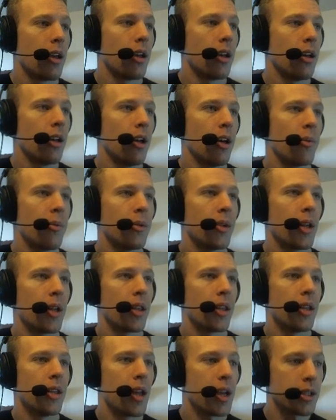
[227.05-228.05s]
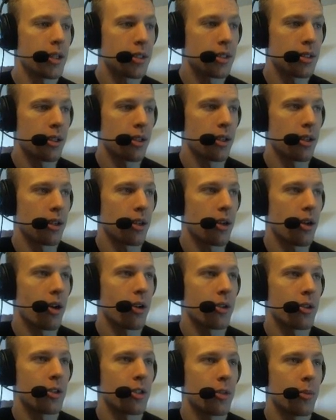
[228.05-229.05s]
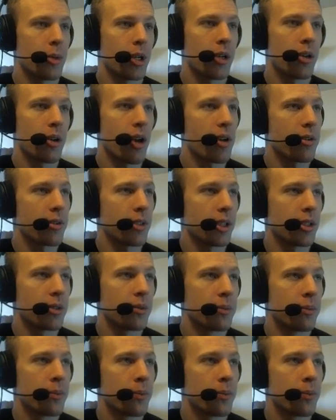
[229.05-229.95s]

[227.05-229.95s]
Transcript: Now the next card you should be crafting